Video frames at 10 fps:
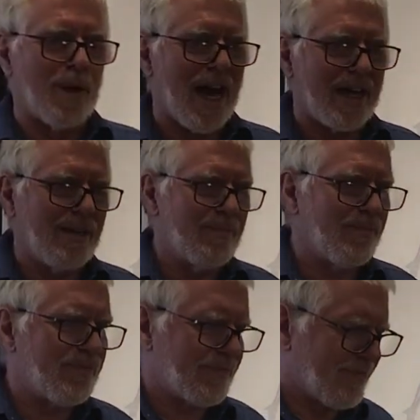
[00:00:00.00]
body.
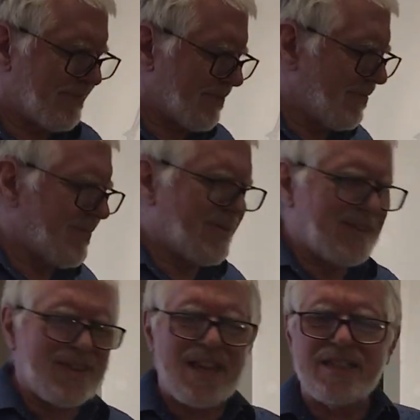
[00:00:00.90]

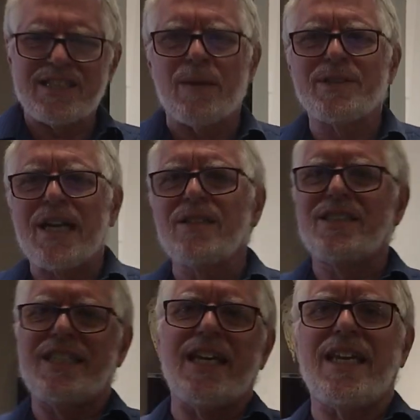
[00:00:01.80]
Some cells
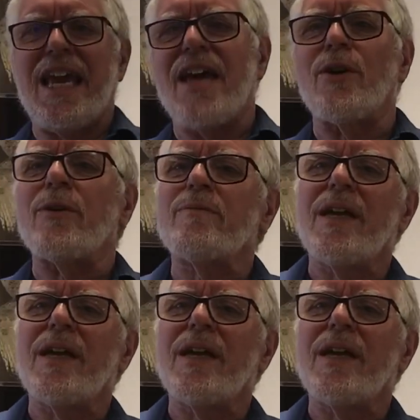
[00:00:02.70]
stick together.